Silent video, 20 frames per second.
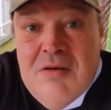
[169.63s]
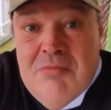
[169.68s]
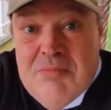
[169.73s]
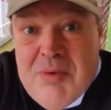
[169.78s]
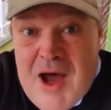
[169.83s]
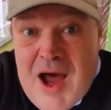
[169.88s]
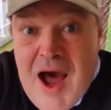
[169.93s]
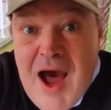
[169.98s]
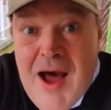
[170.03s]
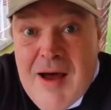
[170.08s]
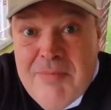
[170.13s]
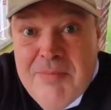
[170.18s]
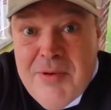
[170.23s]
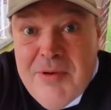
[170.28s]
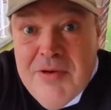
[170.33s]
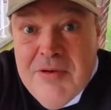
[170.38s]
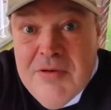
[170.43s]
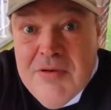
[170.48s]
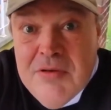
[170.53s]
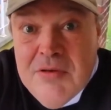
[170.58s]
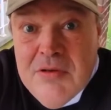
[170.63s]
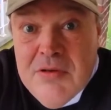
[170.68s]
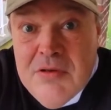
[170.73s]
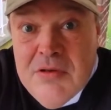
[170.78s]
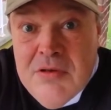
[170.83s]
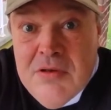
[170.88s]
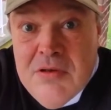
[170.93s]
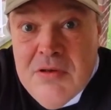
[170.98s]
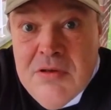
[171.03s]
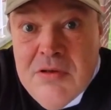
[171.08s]
Pop.
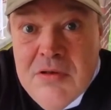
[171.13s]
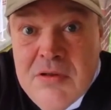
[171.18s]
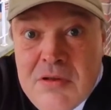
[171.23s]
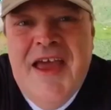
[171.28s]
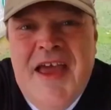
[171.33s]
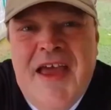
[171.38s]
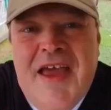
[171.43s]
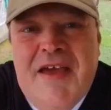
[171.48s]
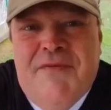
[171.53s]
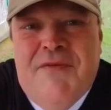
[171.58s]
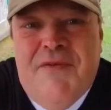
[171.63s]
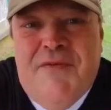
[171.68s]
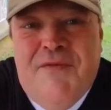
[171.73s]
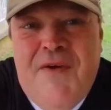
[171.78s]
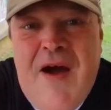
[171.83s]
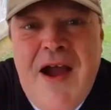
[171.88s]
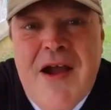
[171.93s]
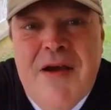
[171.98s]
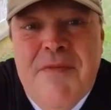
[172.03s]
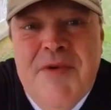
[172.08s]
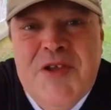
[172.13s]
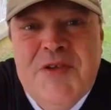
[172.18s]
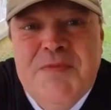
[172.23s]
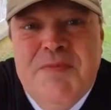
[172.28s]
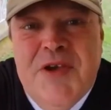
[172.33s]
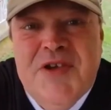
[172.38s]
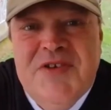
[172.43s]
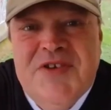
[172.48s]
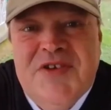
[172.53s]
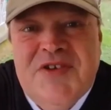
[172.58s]
If a fireman's
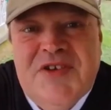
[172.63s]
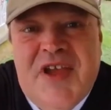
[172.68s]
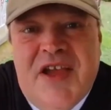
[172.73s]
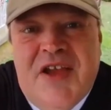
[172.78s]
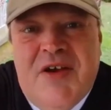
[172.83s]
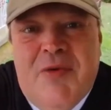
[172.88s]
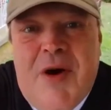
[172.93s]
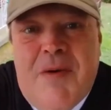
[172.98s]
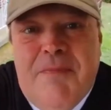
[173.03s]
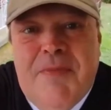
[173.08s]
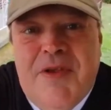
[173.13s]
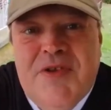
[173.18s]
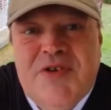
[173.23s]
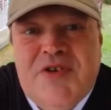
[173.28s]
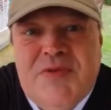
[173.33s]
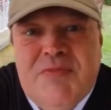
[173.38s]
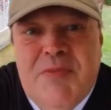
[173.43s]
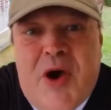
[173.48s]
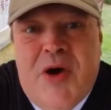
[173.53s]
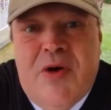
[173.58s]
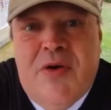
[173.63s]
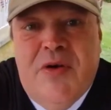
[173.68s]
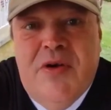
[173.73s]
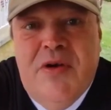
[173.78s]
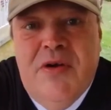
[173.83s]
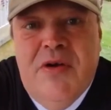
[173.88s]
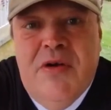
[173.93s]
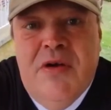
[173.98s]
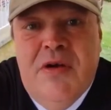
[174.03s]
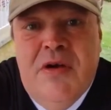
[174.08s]
business can go up in smoke,
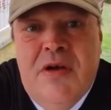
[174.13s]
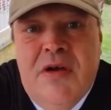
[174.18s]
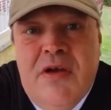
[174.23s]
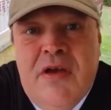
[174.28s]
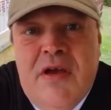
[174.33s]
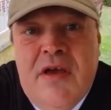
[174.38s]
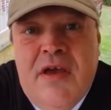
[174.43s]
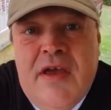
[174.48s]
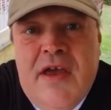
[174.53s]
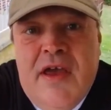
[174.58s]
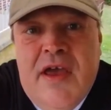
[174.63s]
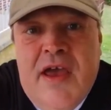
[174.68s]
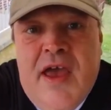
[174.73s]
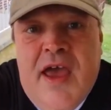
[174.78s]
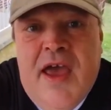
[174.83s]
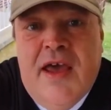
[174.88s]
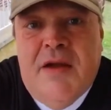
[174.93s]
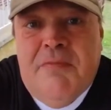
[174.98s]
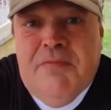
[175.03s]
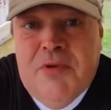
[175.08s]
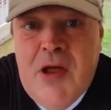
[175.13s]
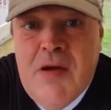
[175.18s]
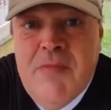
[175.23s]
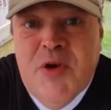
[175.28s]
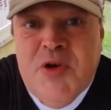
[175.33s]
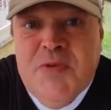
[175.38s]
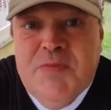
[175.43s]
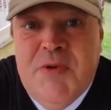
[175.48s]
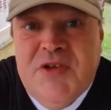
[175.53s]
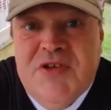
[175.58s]
and a
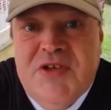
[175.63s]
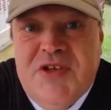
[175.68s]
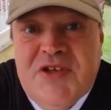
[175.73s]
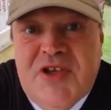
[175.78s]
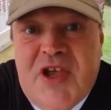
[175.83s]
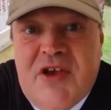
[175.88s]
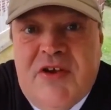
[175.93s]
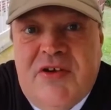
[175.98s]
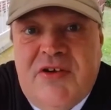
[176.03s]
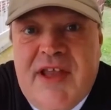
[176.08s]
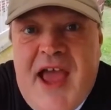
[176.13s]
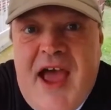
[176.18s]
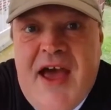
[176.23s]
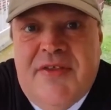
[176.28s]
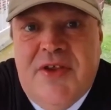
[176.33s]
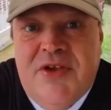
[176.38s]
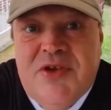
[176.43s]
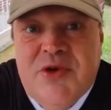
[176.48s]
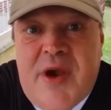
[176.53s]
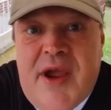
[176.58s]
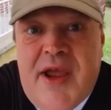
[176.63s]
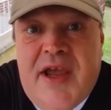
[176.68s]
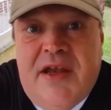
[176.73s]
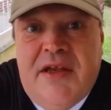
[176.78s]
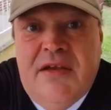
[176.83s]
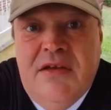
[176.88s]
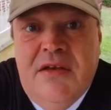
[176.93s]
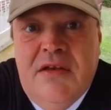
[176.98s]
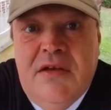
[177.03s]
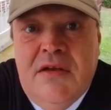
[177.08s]
plumber's business can go down the
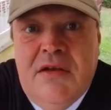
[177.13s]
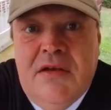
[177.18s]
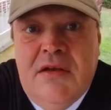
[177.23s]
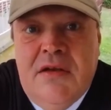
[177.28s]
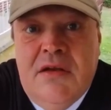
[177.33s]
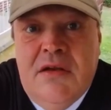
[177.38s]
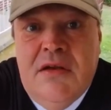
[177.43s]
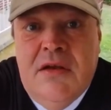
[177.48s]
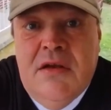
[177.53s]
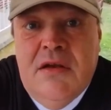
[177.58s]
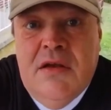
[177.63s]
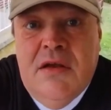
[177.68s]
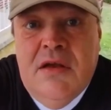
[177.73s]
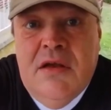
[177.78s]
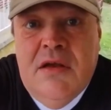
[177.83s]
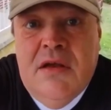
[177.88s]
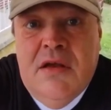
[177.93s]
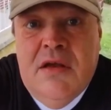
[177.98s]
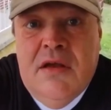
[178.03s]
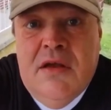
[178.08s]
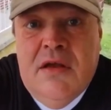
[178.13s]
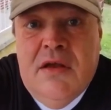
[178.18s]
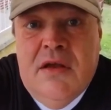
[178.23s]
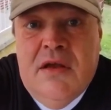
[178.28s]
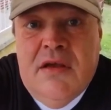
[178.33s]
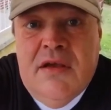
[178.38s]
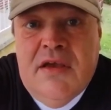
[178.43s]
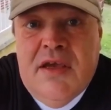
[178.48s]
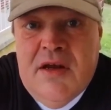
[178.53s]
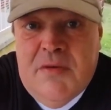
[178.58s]
drain,
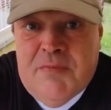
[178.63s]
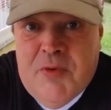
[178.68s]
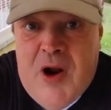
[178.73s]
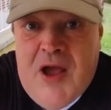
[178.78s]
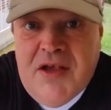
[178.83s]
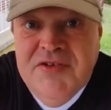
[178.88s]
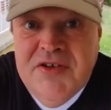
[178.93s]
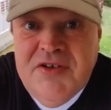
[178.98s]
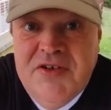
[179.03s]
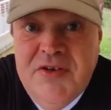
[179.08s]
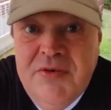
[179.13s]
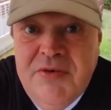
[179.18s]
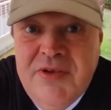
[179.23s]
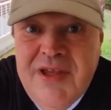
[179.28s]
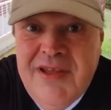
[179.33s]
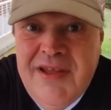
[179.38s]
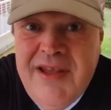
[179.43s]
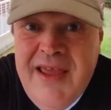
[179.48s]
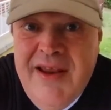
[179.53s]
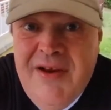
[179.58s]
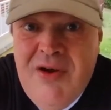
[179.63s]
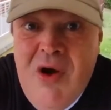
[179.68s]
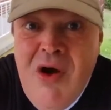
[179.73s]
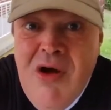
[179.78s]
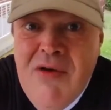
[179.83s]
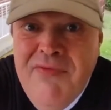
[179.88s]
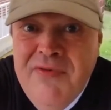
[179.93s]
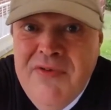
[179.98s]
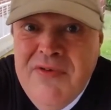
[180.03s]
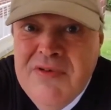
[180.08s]
can a prostitute get laid
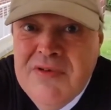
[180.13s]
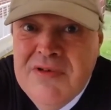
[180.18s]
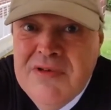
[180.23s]
off?